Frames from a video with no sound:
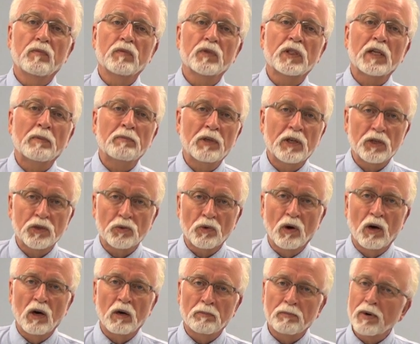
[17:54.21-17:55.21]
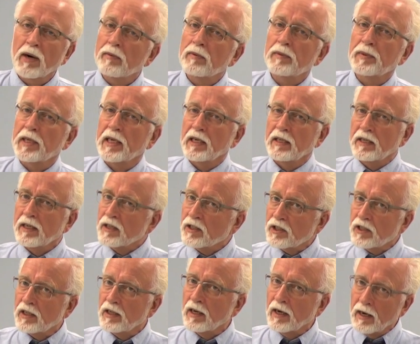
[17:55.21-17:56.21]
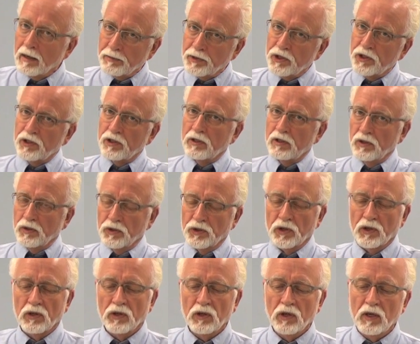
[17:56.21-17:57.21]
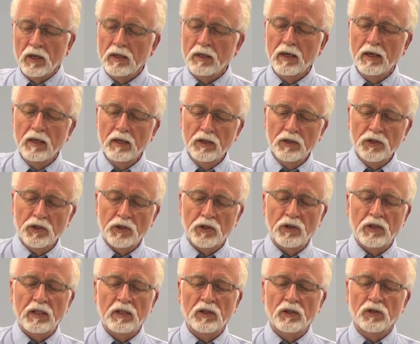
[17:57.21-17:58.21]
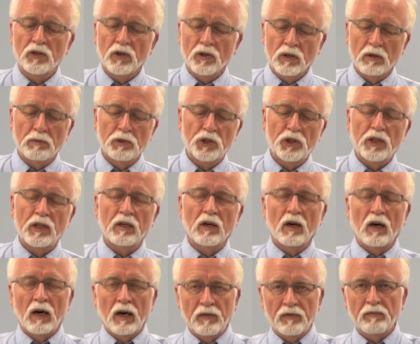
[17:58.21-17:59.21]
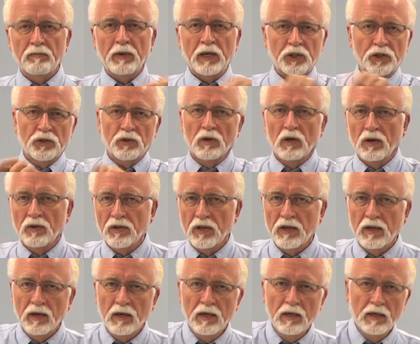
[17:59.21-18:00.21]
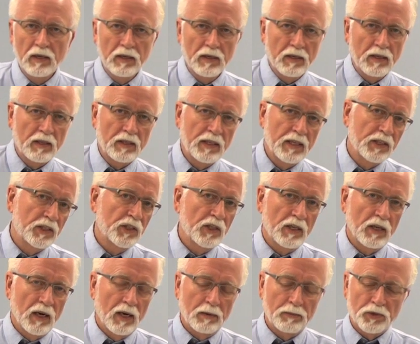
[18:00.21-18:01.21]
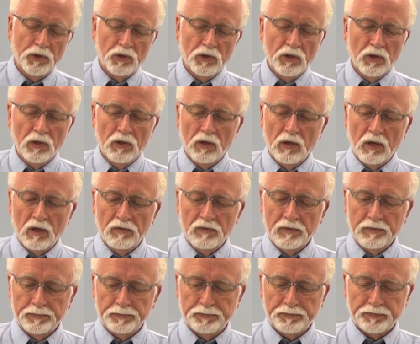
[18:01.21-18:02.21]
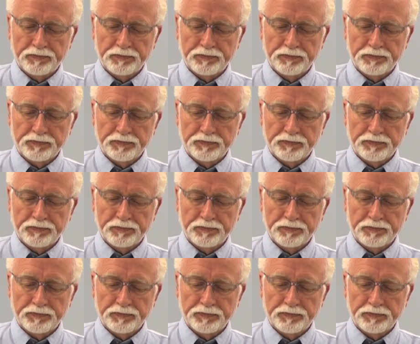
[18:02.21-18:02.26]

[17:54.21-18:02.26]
something's wrong, probably intensity knob is still turned on. So you need to turn the machine off, make sure all the intensity knobs are turned off.